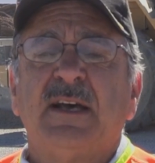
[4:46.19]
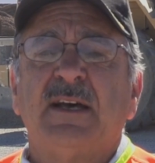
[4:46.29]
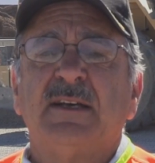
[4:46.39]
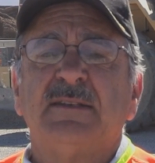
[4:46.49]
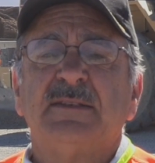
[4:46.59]

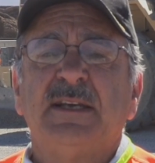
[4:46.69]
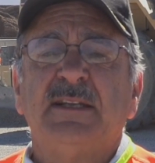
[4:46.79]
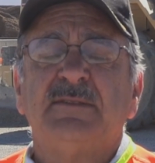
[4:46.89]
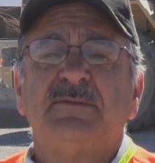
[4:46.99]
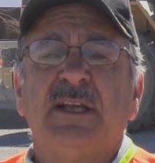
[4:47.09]

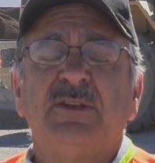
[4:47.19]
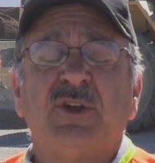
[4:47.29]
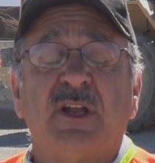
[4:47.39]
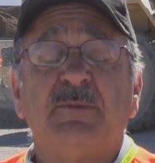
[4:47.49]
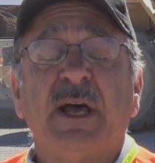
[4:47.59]
and
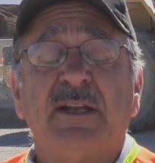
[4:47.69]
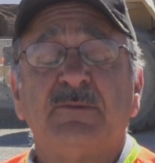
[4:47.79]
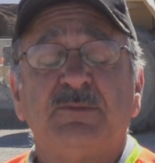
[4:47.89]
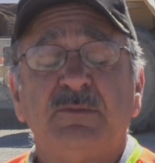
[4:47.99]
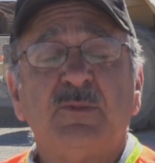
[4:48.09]
taught them how
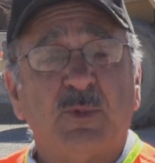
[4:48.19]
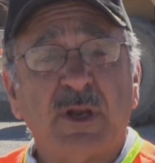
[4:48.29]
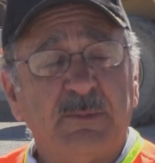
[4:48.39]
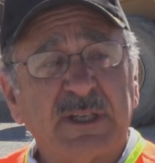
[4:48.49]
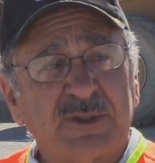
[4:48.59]
to
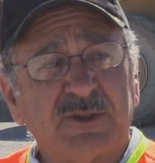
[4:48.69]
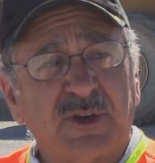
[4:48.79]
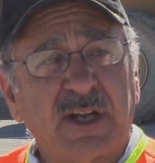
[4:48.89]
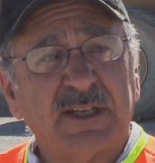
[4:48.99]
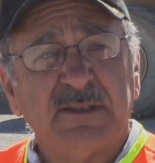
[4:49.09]
run a mixer
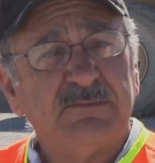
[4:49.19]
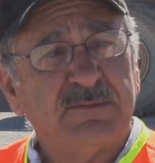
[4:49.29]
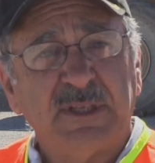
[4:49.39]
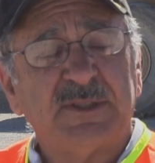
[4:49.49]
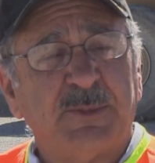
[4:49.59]
truck, and
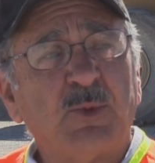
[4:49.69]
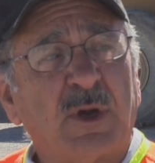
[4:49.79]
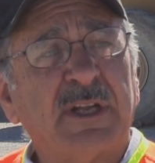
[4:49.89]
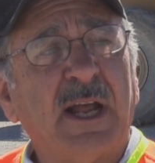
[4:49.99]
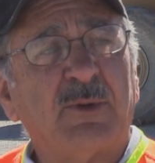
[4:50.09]
it's been
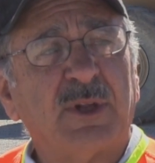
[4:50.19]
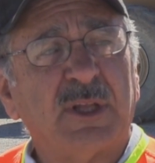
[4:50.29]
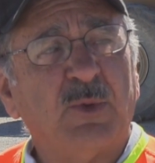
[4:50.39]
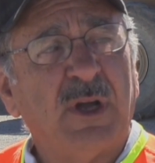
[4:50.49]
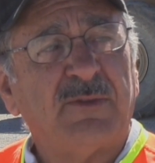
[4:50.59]
working out
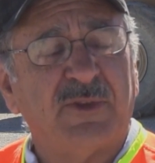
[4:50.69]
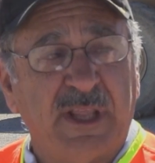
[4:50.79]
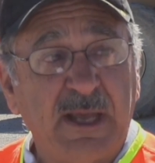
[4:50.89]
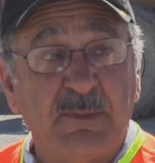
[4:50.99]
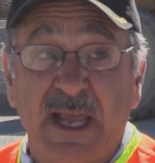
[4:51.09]
really well for
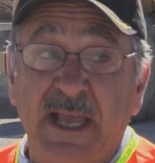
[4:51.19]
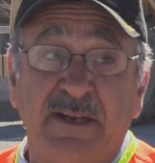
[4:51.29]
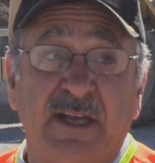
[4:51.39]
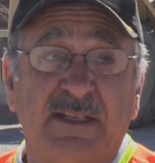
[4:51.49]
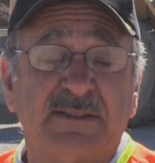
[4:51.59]
them
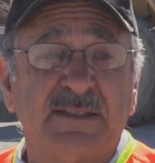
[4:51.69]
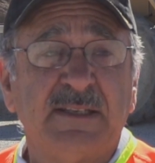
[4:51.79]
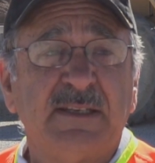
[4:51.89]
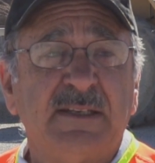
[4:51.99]
and us.